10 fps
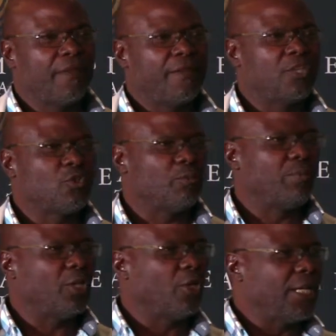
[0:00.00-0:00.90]
There should
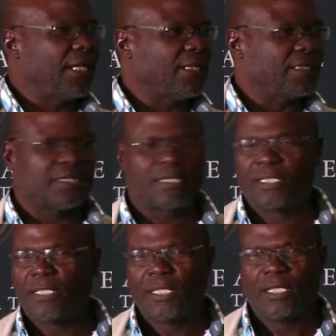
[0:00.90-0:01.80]
be lawyers
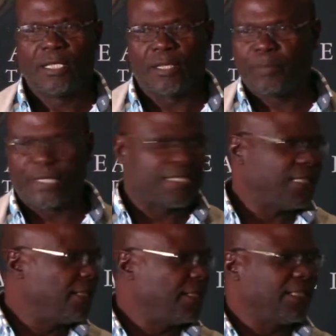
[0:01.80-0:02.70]

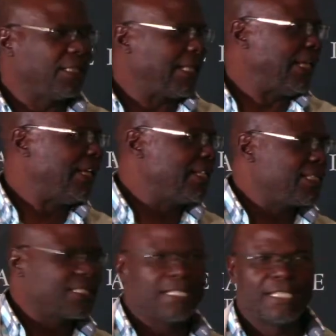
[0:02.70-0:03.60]
representing clients.